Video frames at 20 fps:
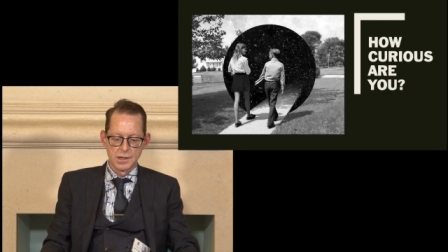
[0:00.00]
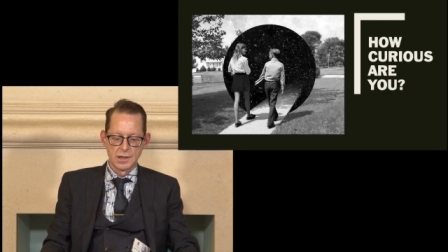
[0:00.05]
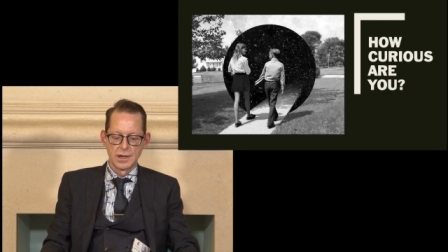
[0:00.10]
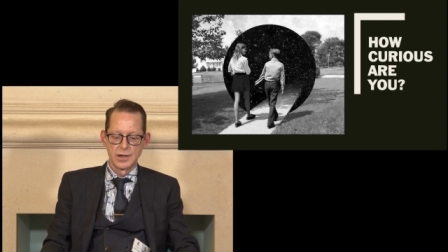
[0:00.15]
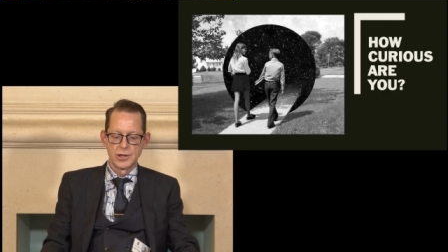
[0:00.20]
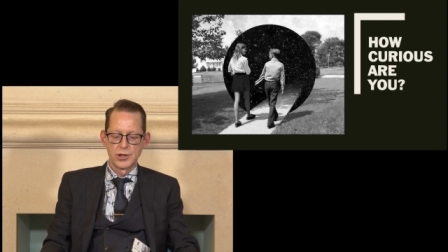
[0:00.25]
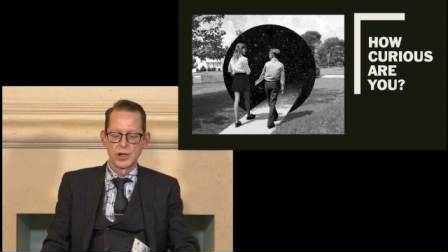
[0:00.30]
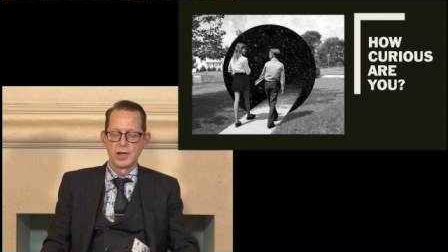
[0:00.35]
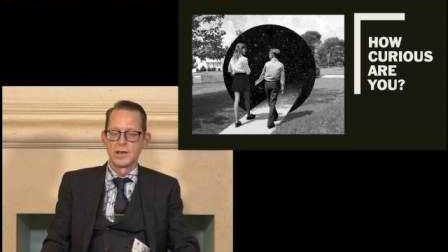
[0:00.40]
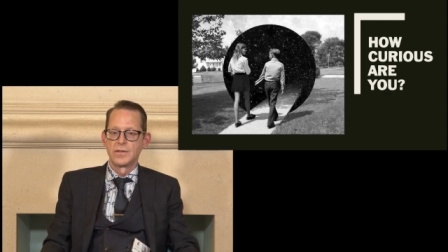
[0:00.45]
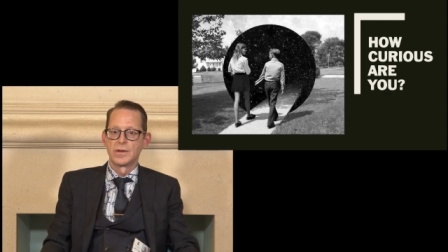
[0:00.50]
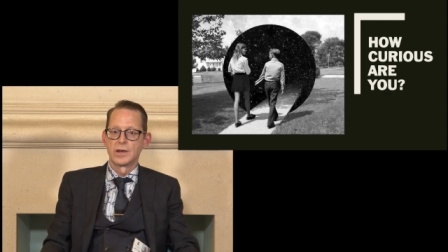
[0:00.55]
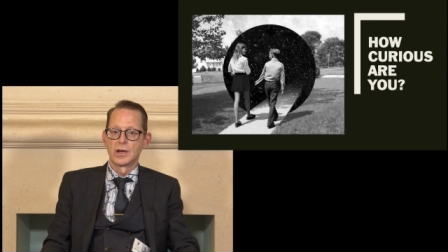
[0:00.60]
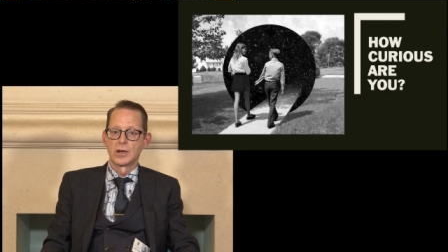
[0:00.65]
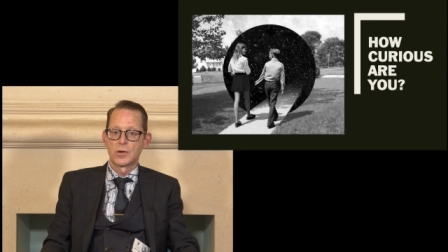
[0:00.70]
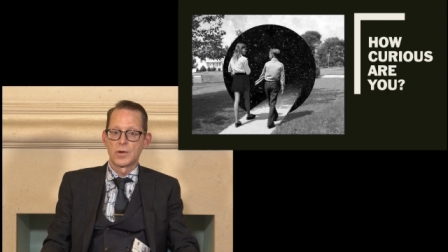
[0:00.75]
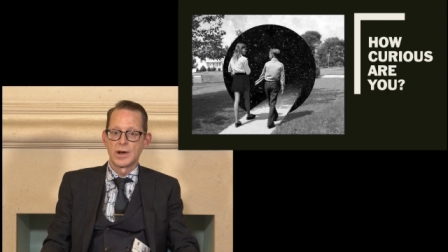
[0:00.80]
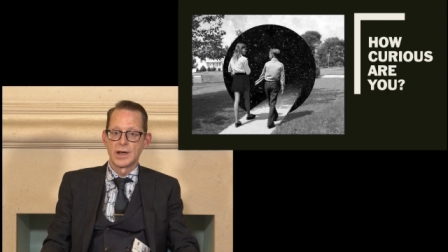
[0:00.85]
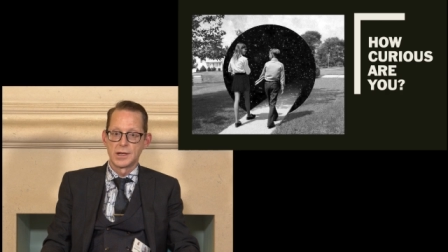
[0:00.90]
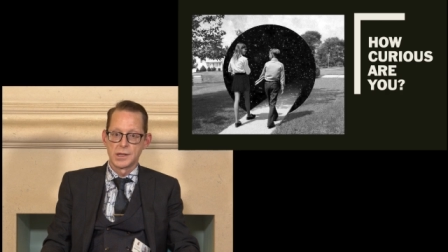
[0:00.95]
achieving the
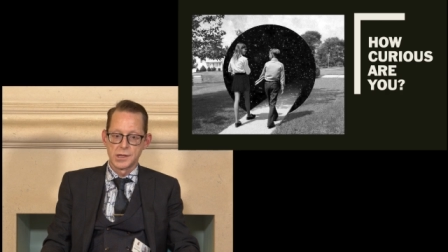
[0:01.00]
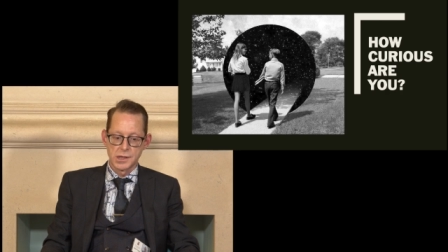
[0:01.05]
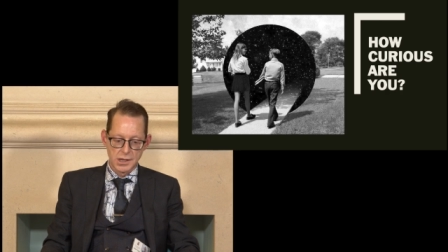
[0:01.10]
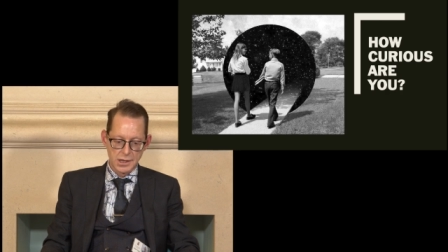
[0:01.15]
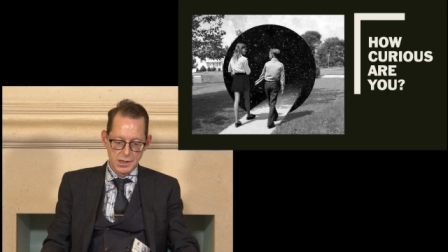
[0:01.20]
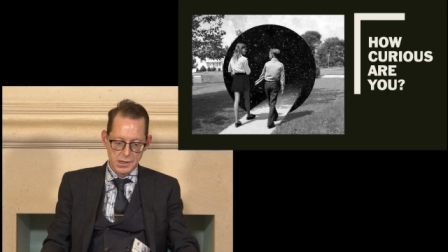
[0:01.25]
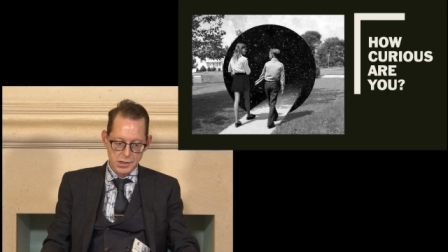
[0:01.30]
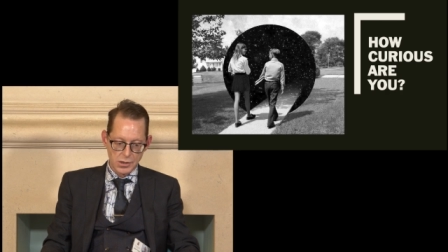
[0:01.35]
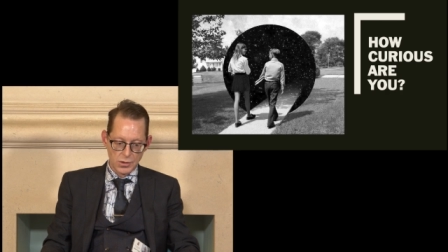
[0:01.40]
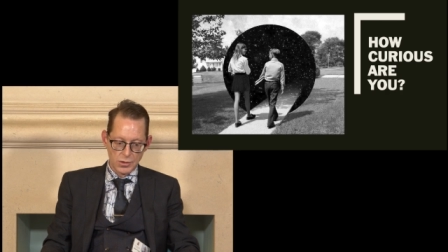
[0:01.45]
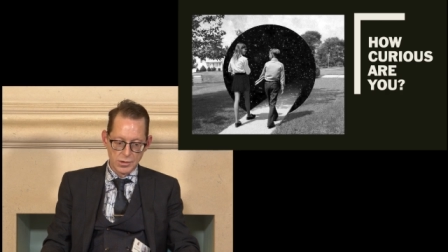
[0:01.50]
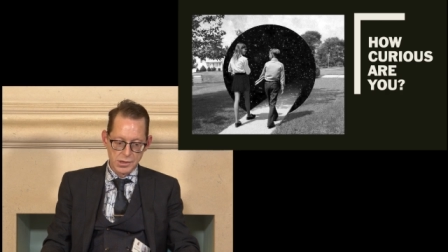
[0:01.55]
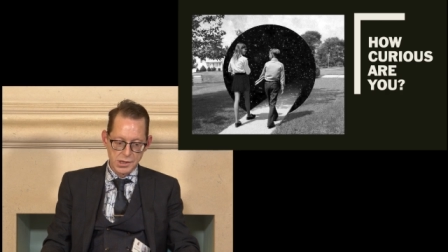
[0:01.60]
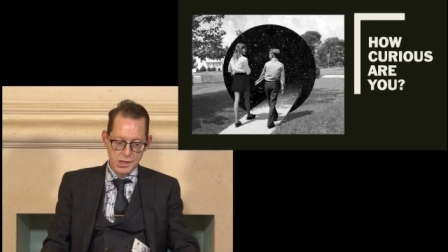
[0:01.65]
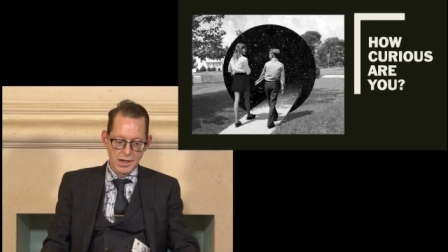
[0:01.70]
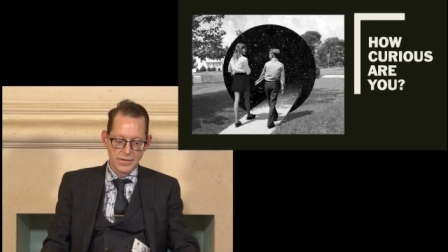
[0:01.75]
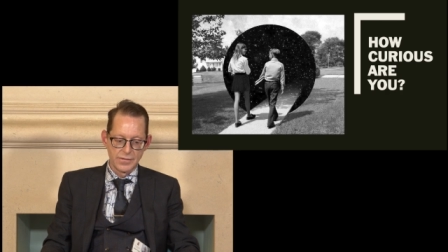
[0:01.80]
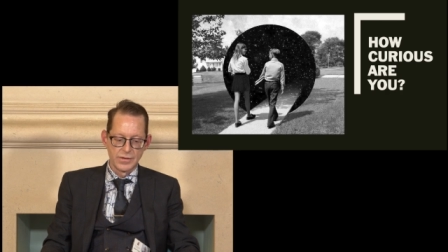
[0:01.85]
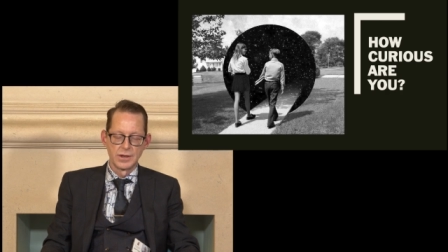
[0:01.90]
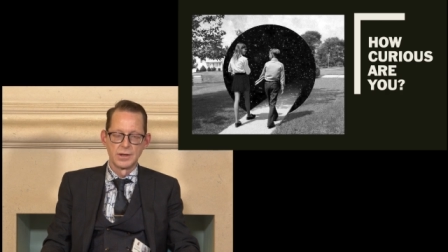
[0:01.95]
grade 6 or
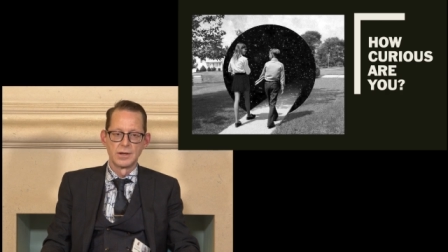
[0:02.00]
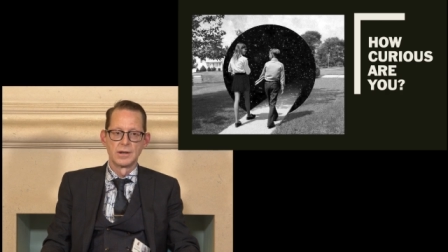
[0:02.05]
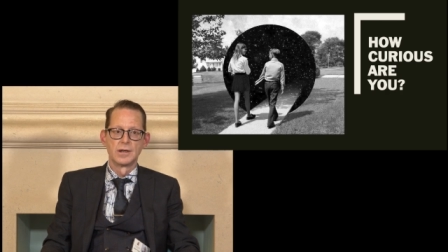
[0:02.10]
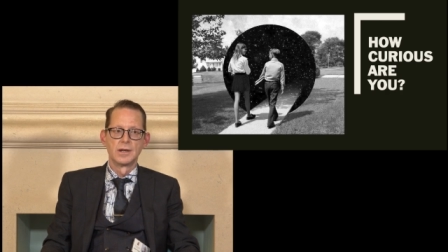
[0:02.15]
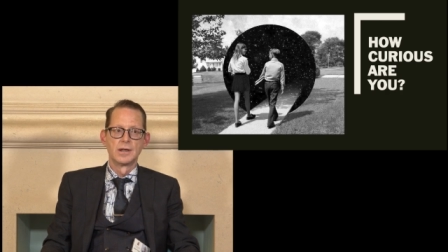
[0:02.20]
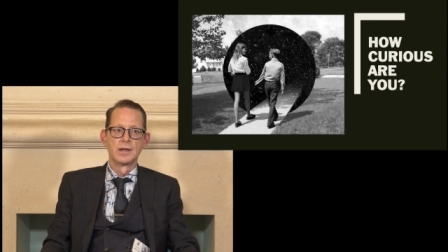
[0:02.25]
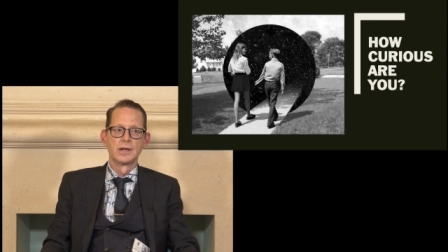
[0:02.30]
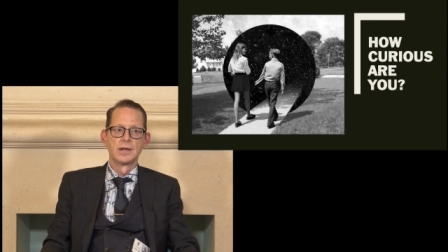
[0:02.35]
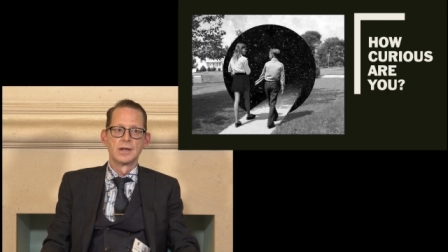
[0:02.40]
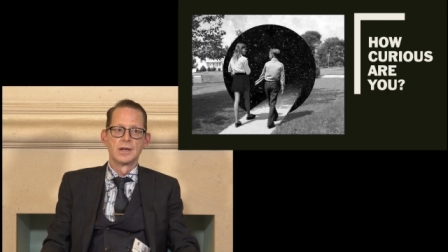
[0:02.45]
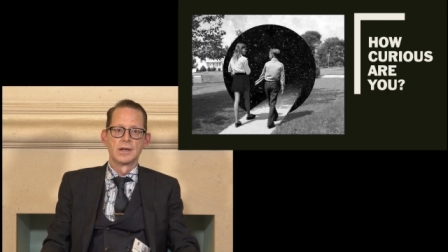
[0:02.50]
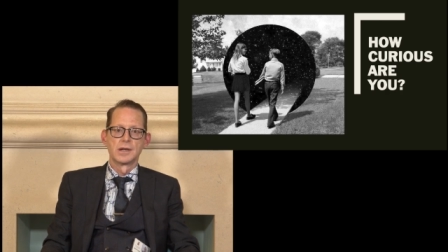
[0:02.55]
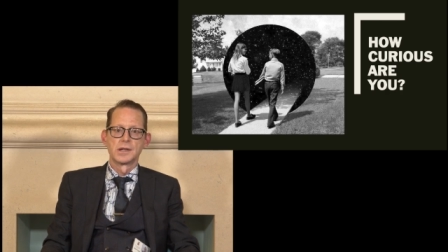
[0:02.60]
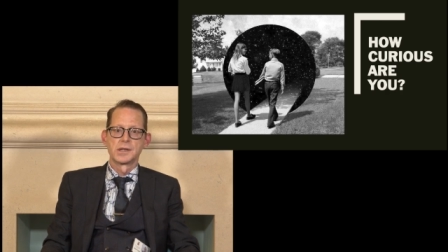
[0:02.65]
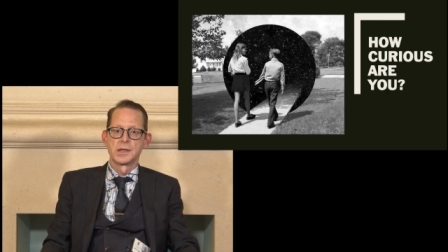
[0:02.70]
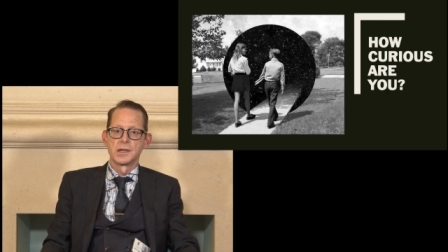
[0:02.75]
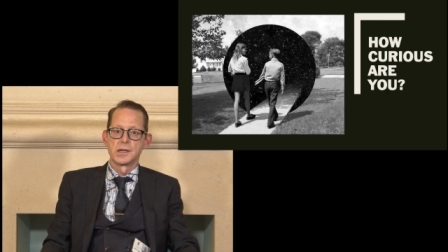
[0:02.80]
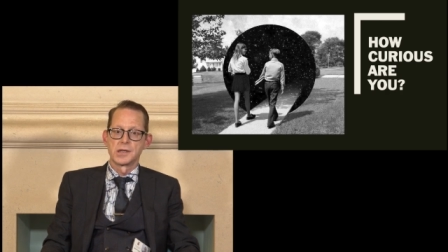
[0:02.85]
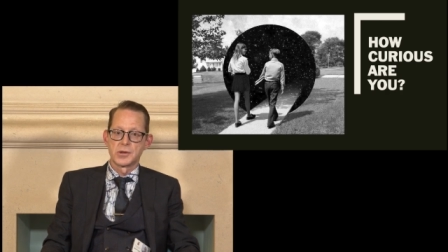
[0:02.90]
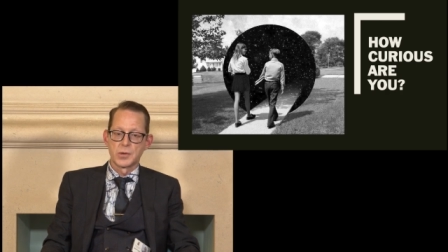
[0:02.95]
7
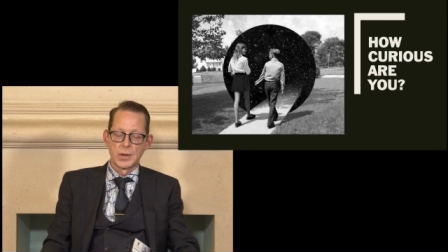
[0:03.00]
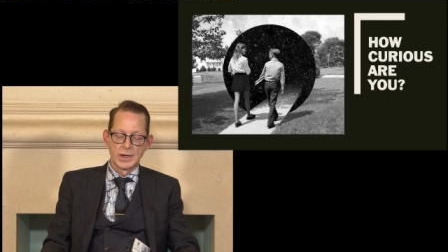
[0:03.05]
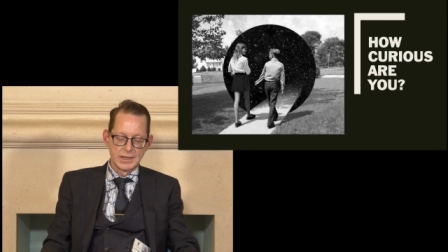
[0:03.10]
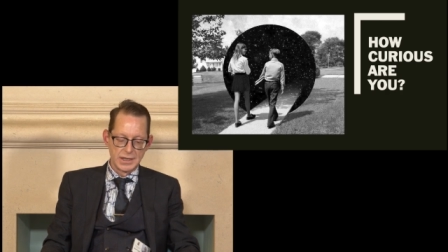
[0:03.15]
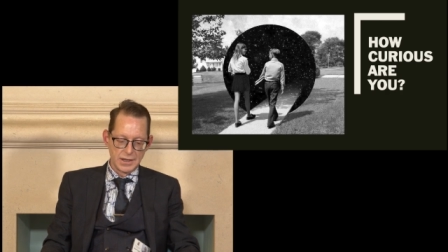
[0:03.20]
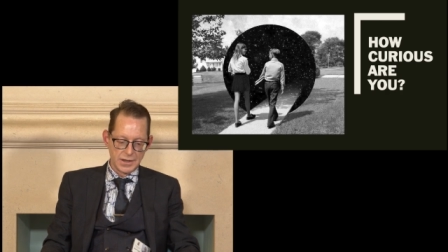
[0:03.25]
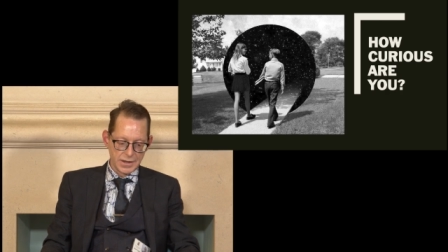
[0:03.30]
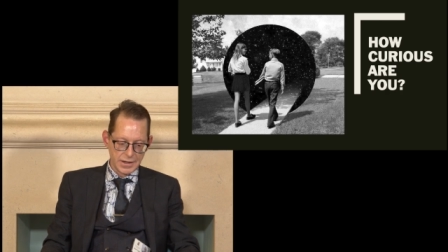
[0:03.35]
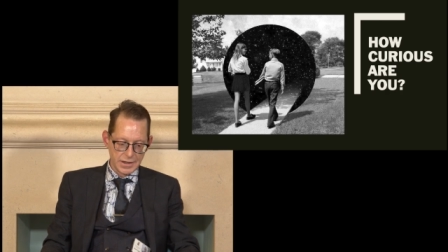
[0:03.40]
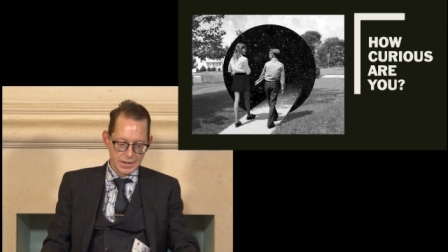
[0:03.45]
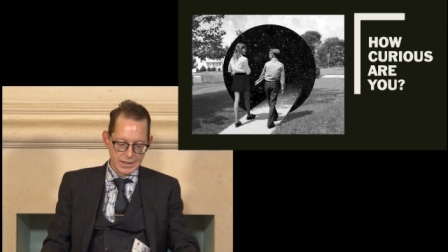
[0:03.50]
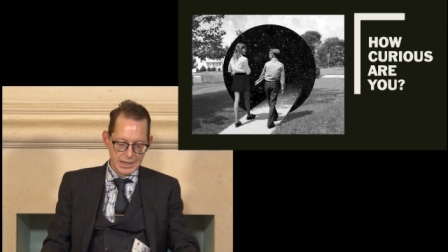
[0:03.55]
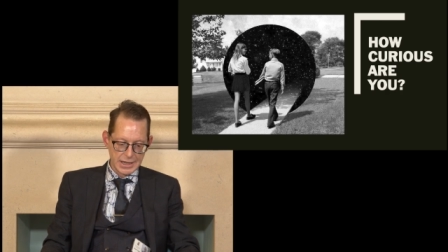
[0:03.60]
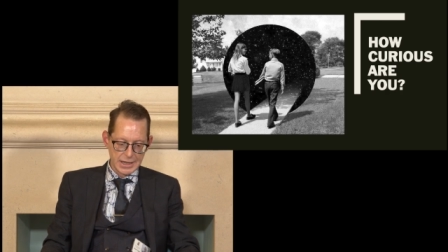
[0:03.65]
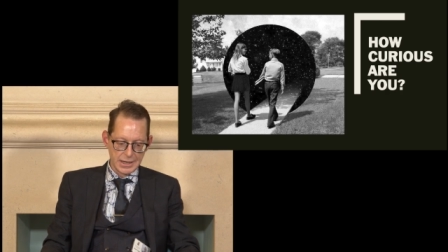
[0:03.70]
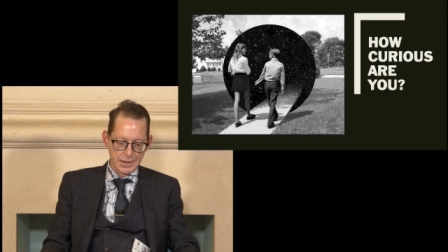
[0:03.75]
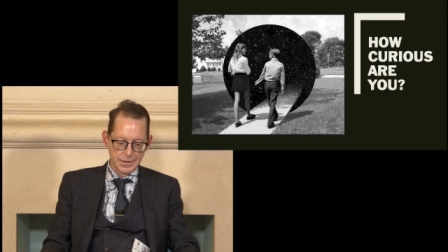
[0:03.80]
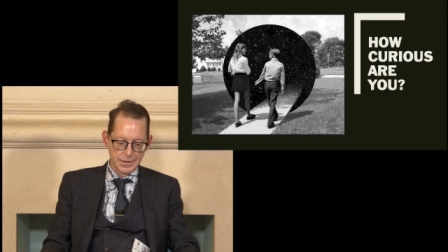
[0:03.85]
since 2013.